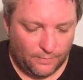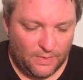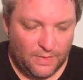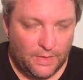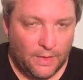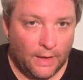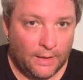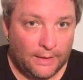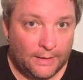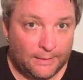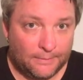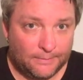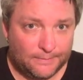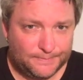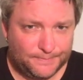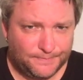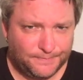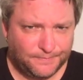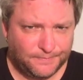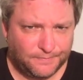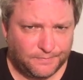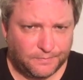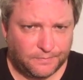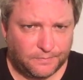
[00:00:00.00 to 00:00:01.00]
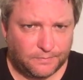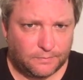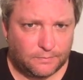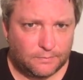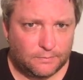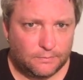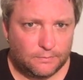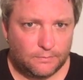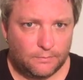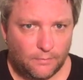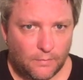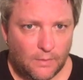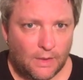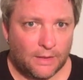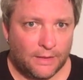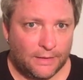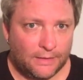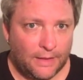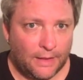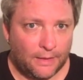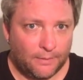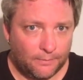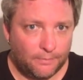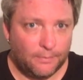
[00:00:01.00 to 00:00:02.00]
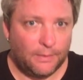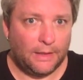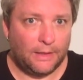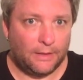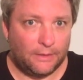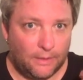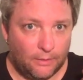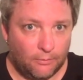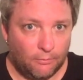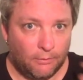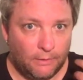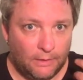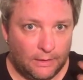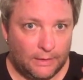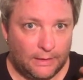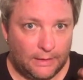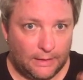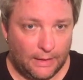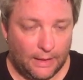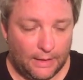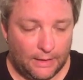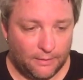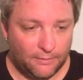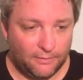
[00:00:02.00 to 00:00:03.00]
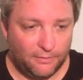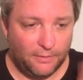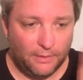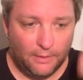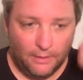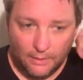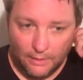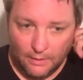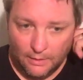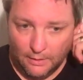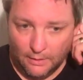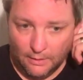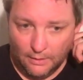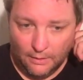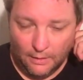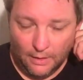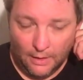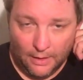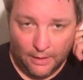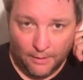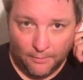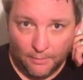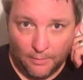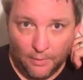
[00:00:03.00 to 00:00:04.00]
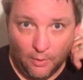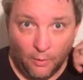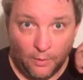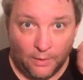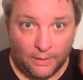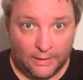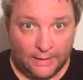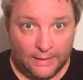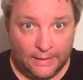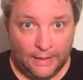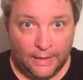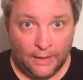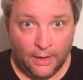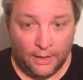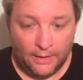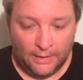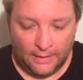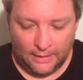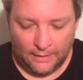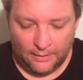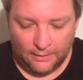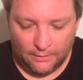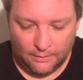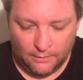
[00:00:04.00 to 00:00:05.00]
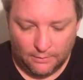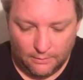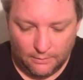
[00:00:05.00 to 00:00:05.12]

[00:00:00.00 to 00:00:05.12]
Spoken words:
nutty, like the really kind of oily nutty.